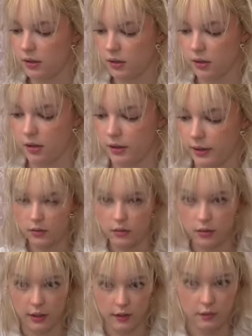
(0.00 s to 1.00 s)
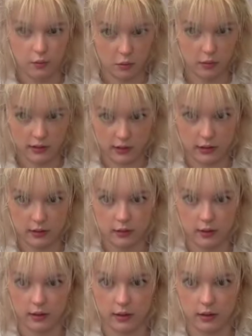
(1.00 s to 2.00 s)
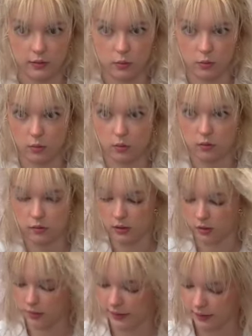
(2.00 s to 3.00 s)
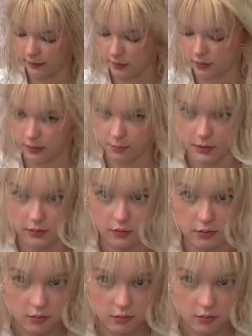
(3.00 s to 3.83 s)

on like full heat and like full. Okay, I have to clip this.